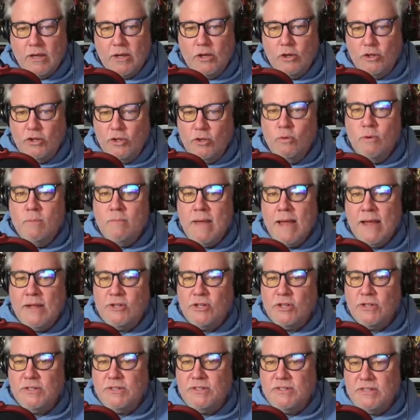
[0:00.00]
Could you
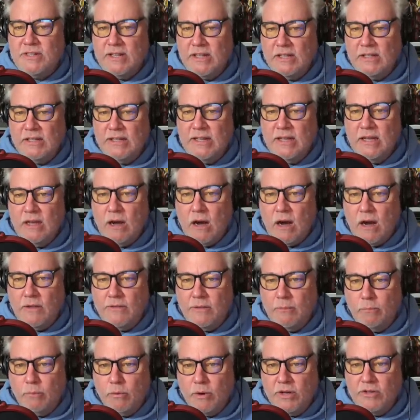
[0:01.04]
imagine Tilly on
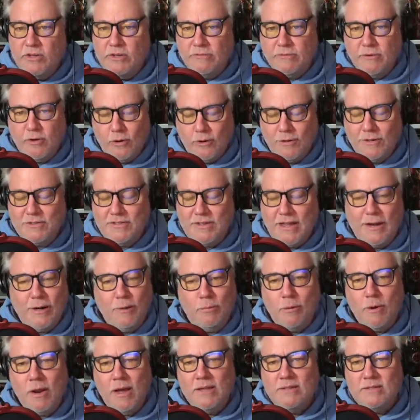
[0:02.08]
the bridge of Kirk's
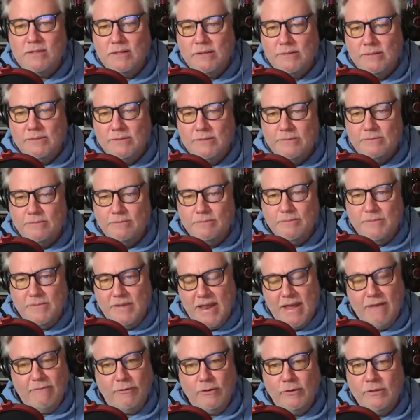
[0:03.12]
Enterprise?
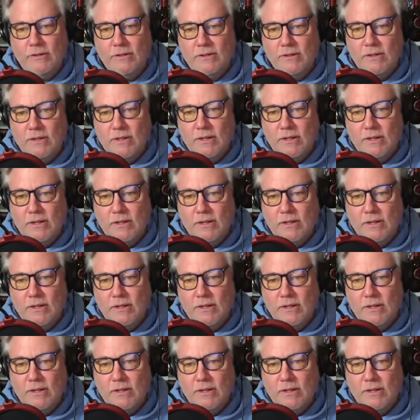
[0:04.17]
Never.